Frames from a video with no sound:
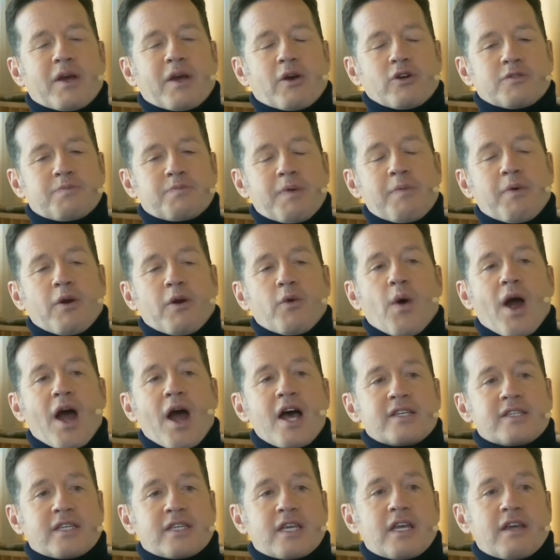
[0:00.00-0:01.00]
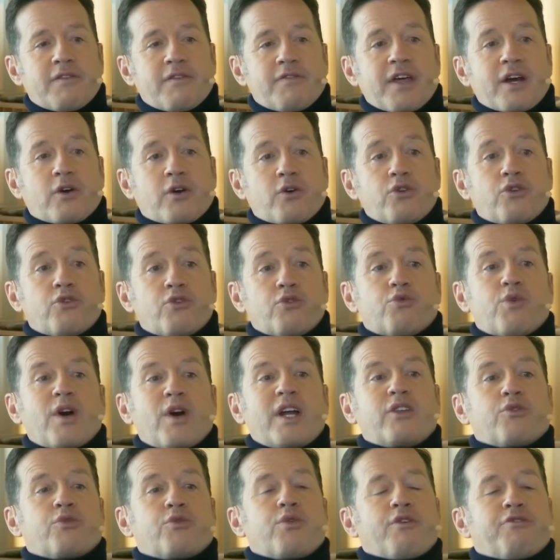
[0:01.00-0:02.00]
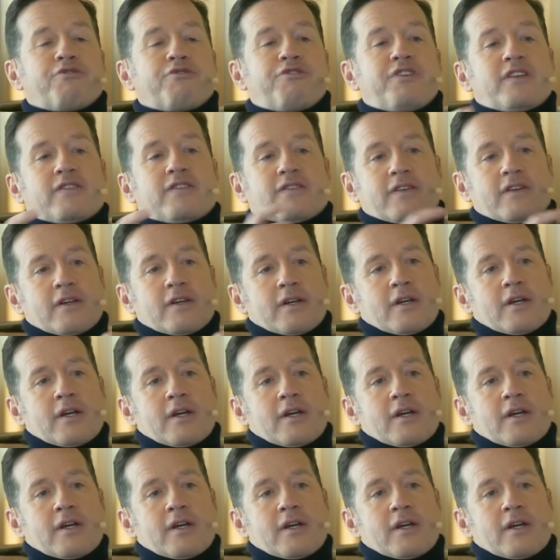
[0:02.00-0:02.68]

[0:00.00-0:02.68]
Because people were asking if they could retrofit,